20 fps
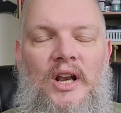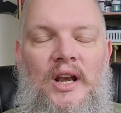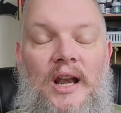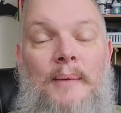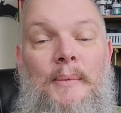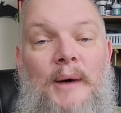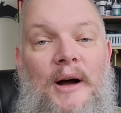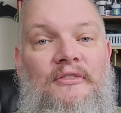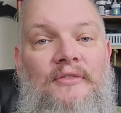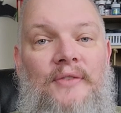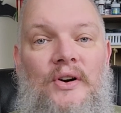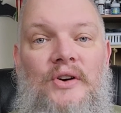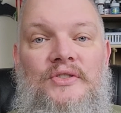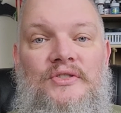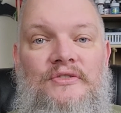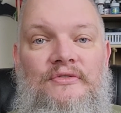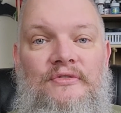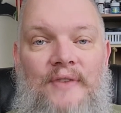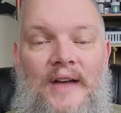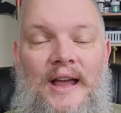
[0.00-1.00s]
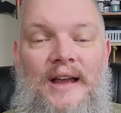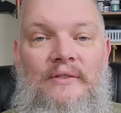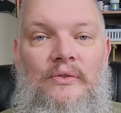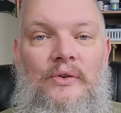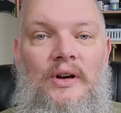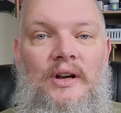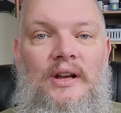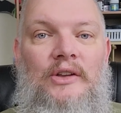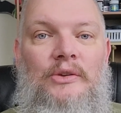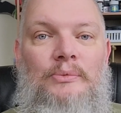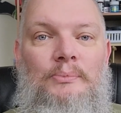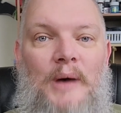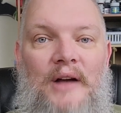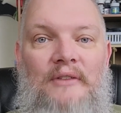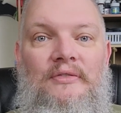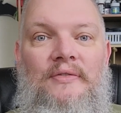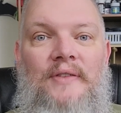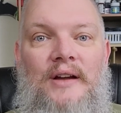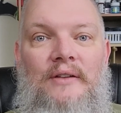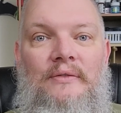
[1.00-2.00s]
Now my first favorite is my
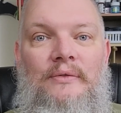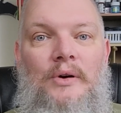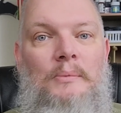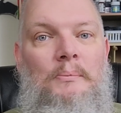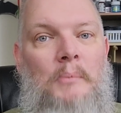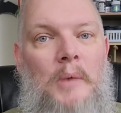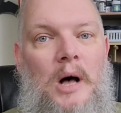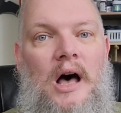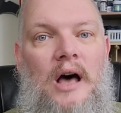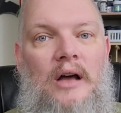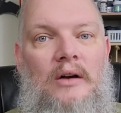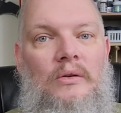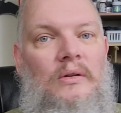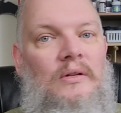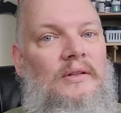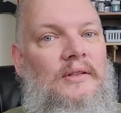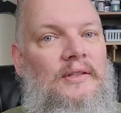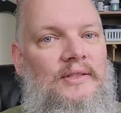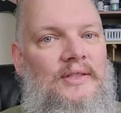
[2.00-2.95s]
favorite model.